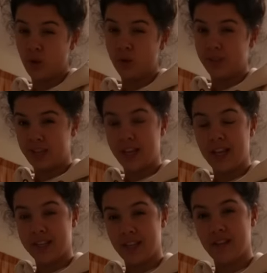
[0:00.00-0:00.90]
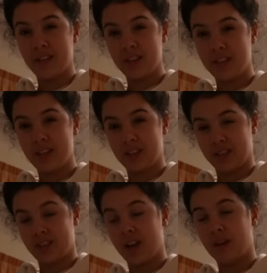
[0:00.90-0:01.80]
whole daylight savings thing is
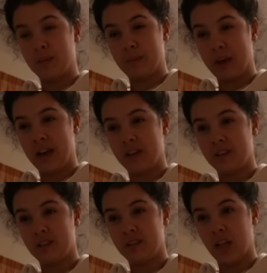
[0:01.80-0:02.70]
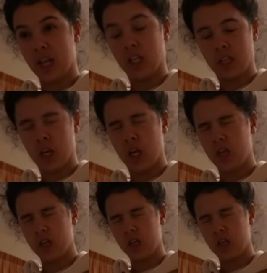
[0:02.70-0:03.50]
setting me back like a ton.